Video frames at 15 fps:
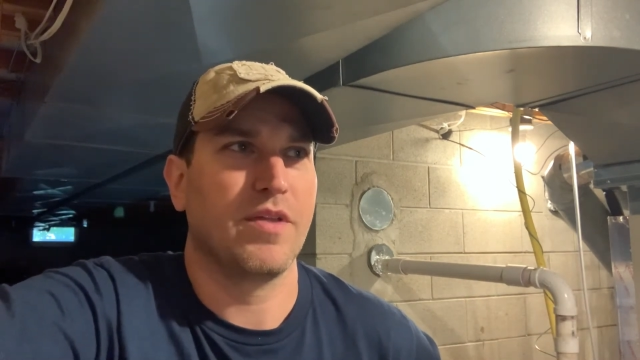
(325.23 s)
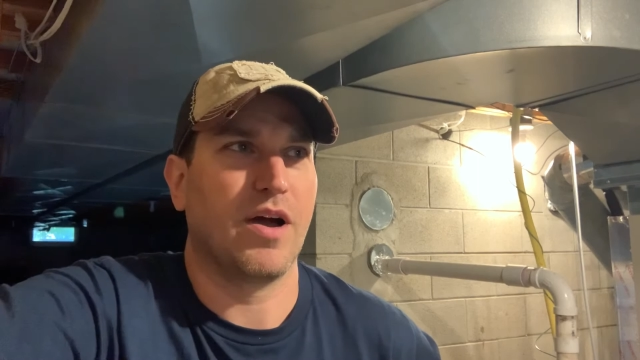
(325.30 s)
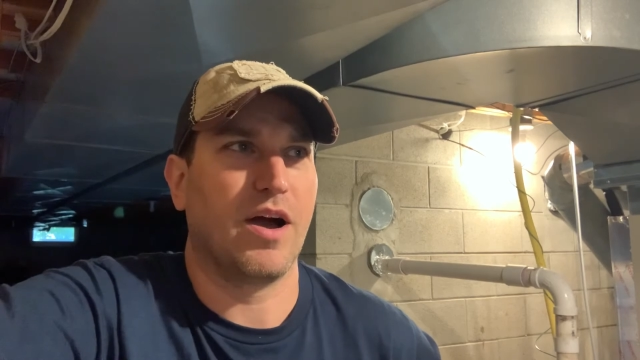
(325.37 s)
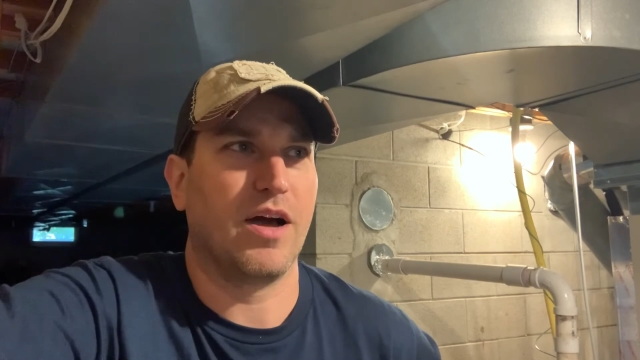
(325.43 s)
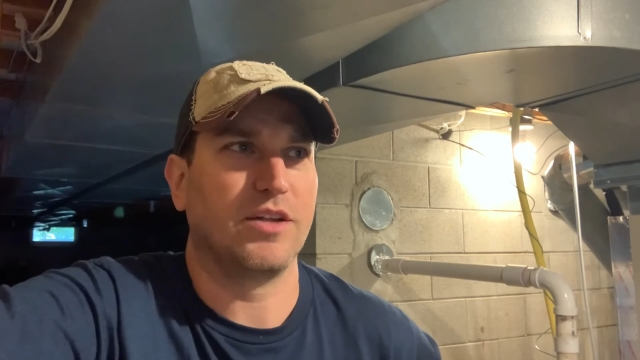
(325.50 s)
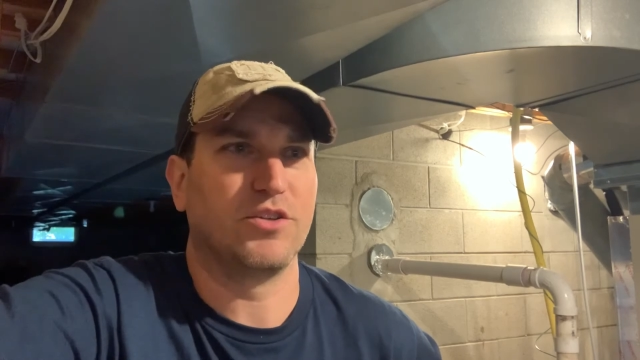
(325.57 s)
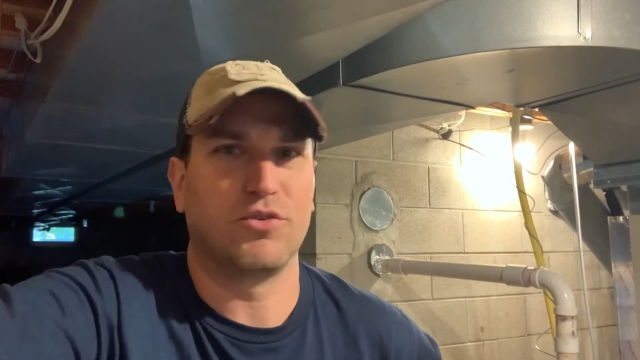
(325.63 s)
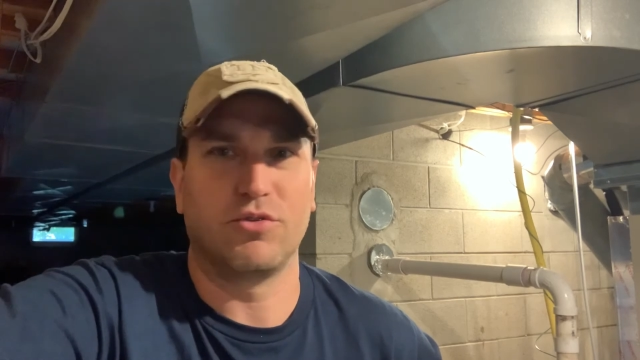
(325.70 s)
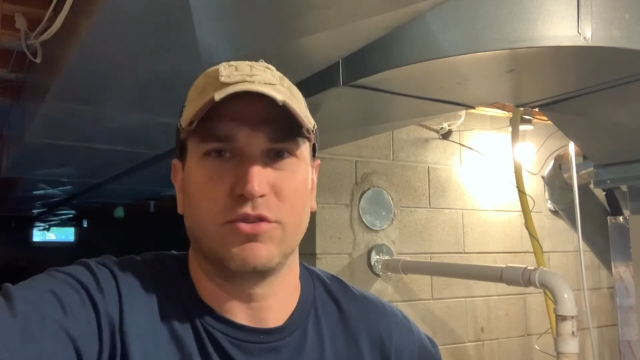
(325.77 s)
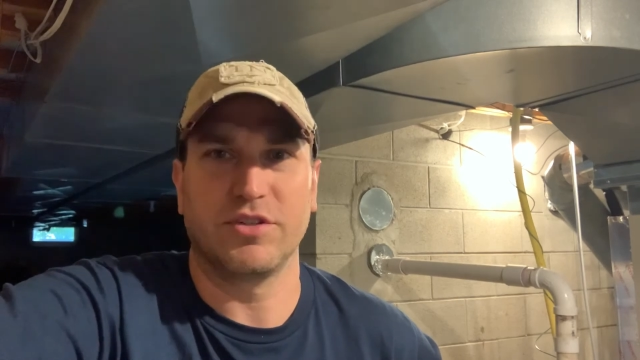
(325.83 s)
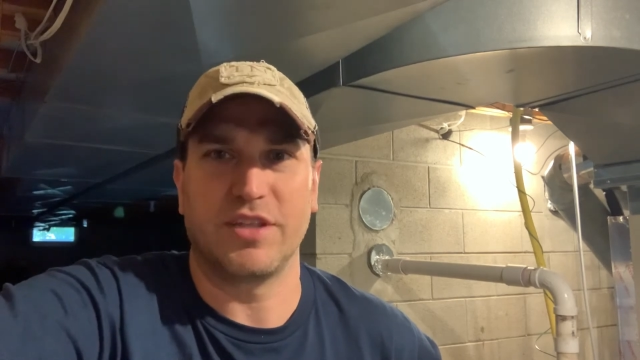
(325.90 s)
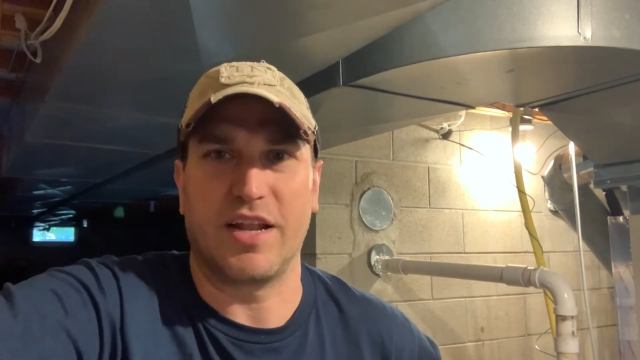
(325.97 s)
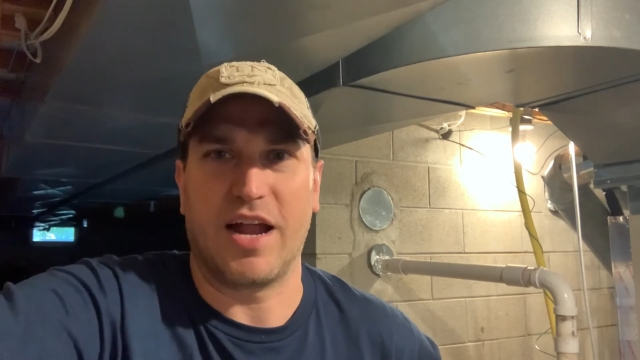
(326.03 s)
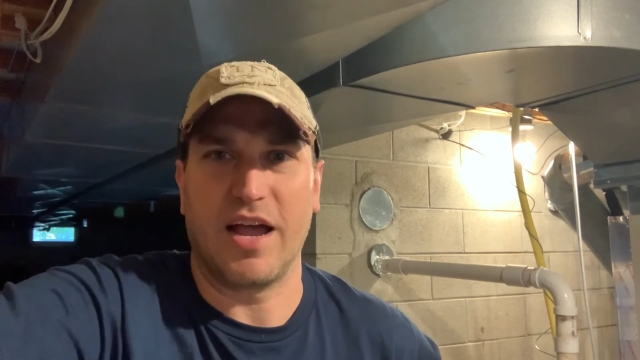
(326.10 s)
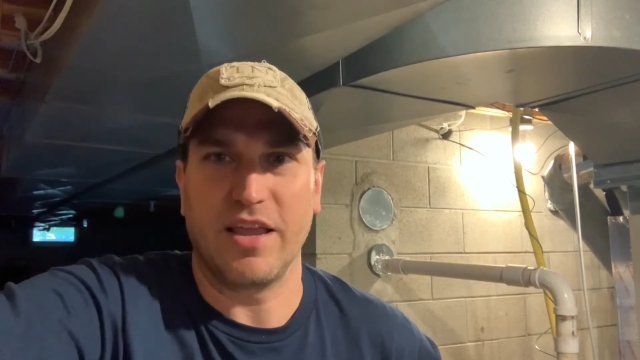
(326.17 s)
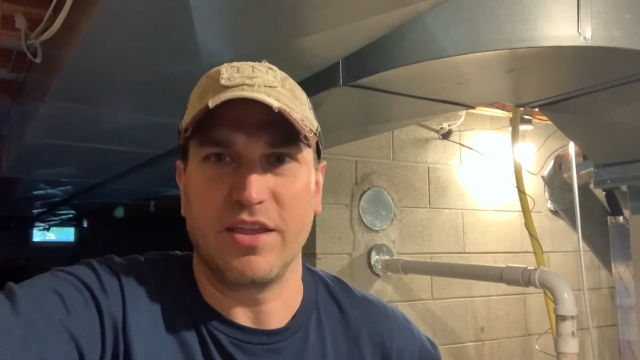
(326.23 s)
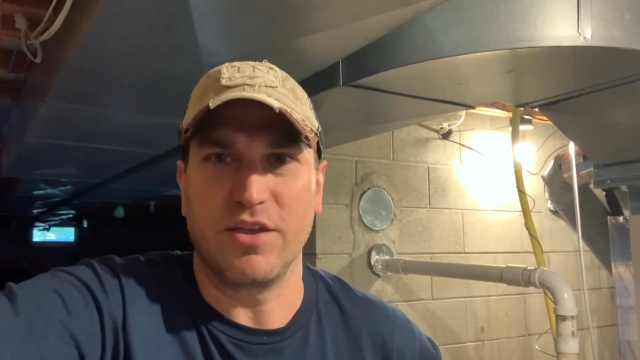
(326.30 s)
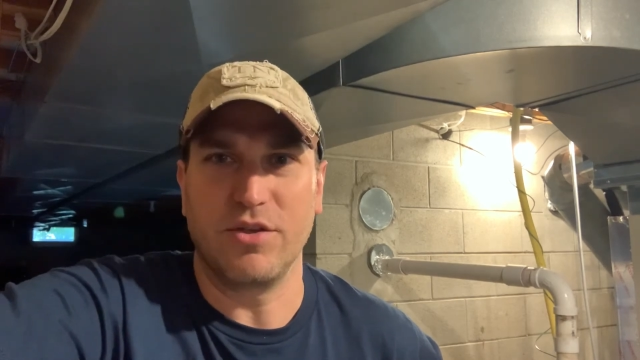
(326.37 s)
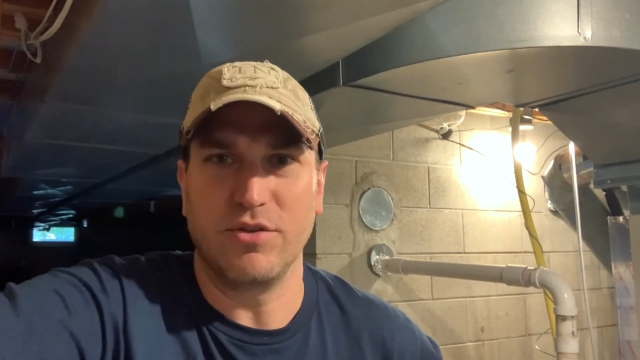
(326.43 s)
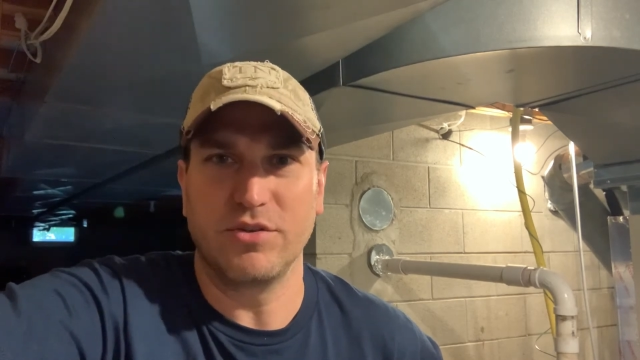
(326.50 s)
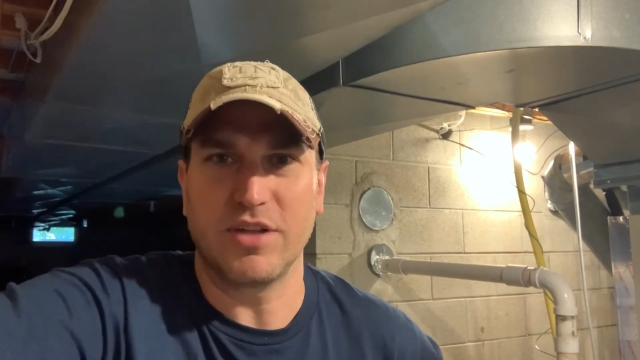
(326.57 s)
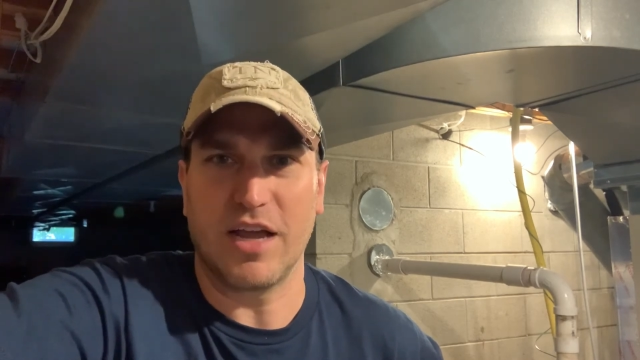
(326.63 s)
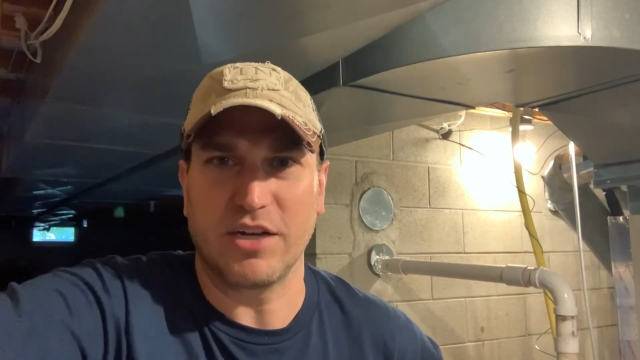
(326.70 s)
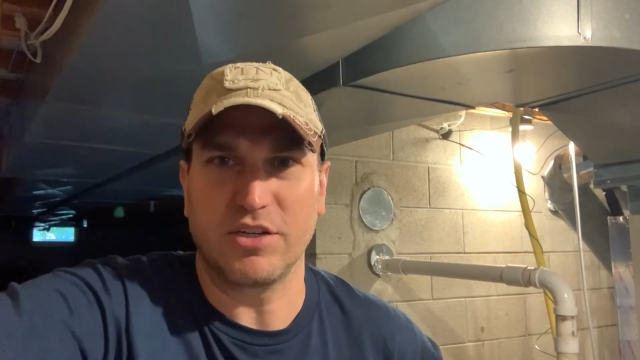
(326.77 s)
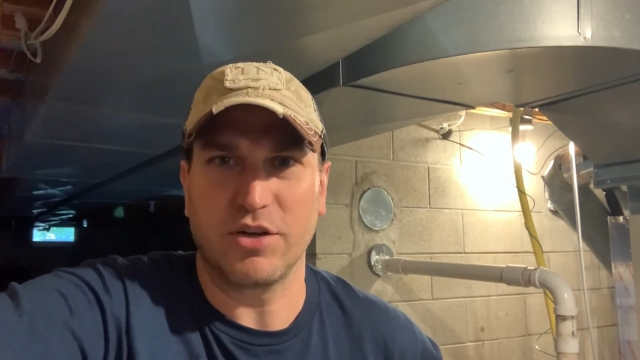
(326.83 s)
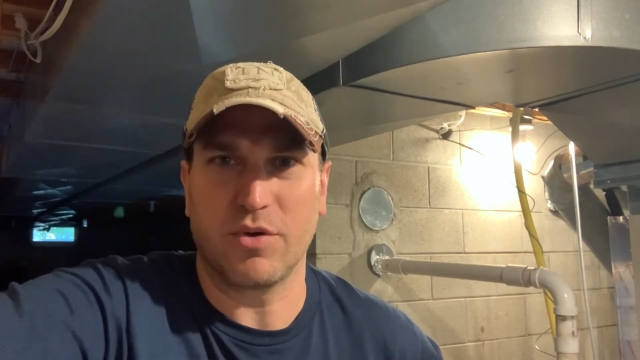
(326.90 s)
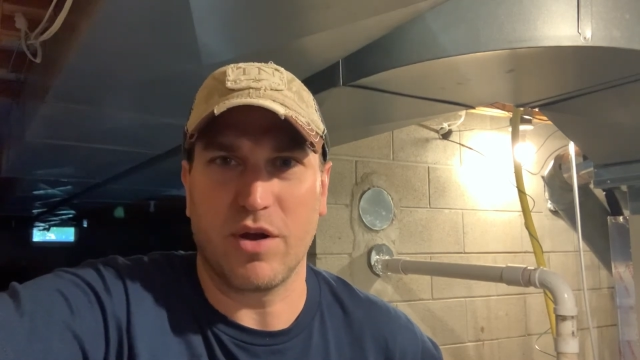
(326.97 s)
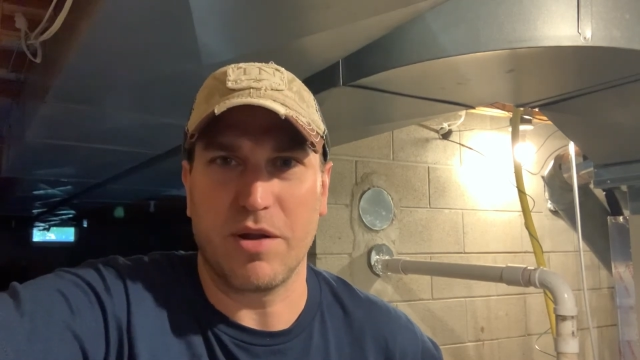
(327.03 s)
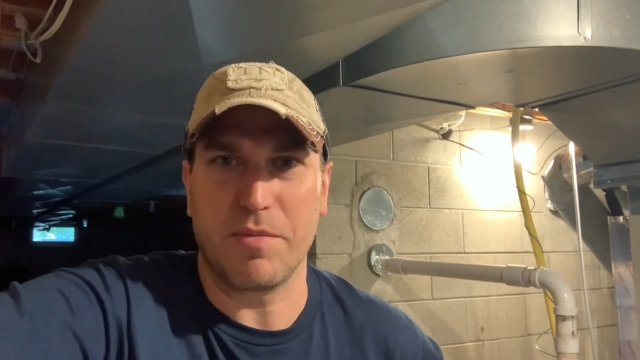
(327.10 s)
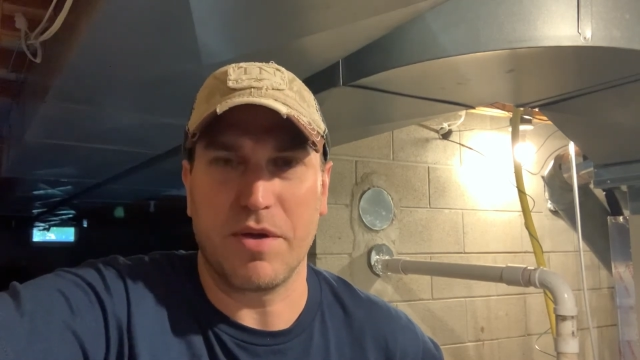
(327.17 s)
tools that I use actually
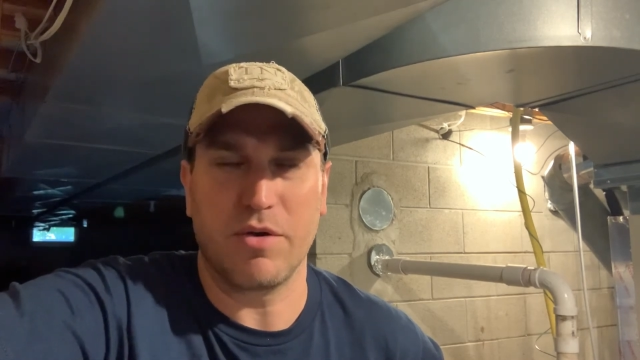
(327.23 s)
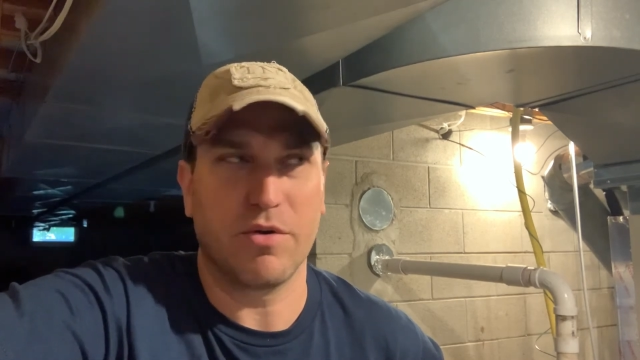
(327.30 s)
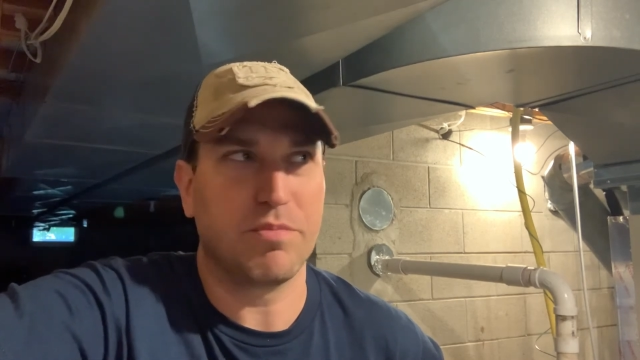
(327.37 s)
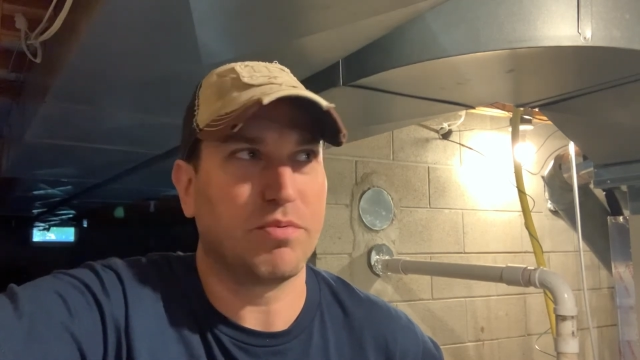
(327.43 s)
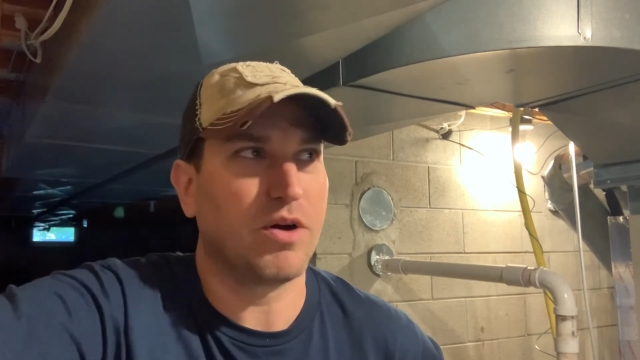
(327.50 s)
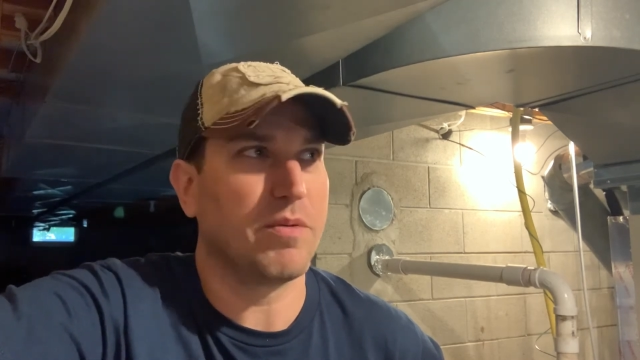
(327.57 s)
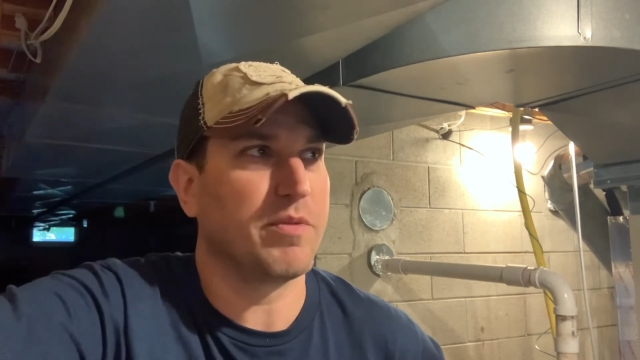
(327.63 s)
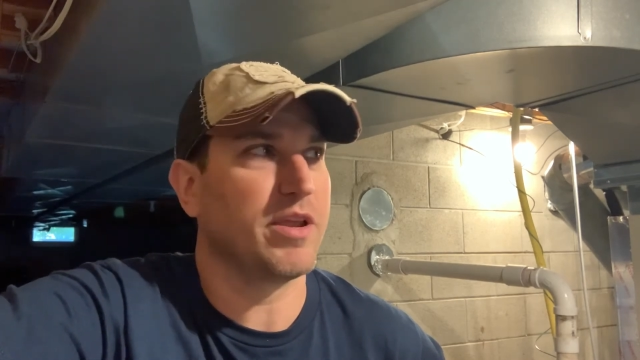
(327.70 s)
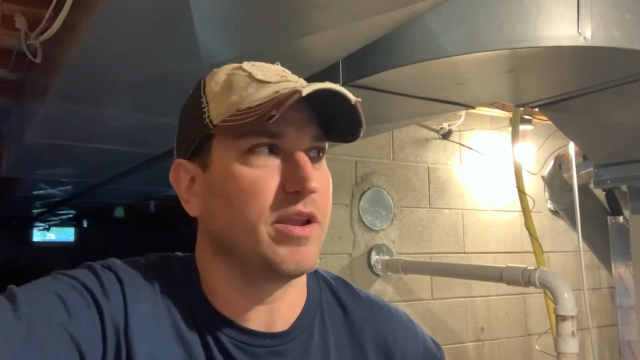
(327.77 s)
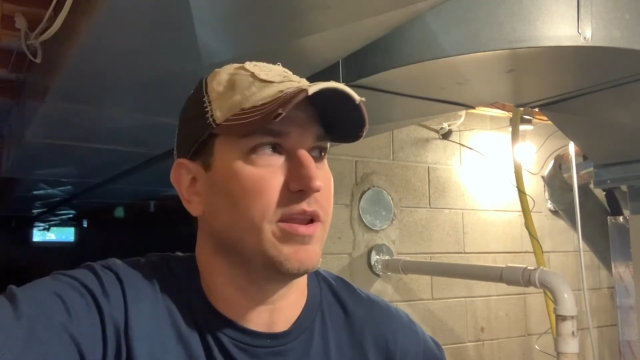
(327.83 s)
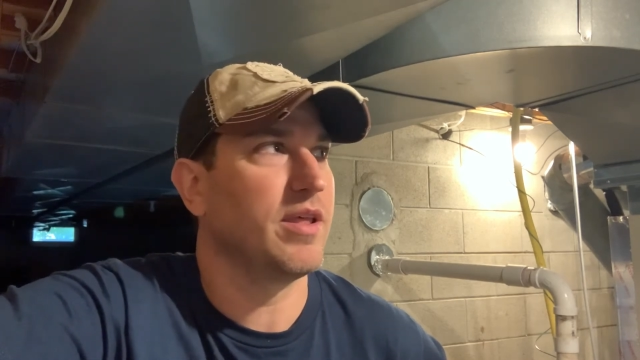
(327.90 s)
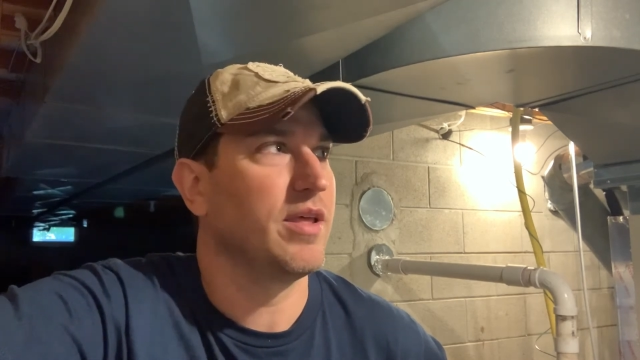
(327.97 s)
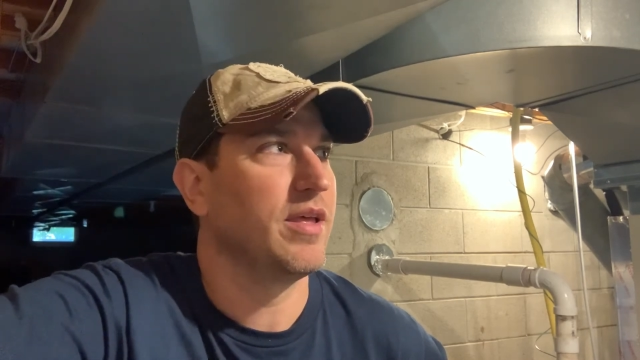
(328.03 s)
quite a bit with plumbing,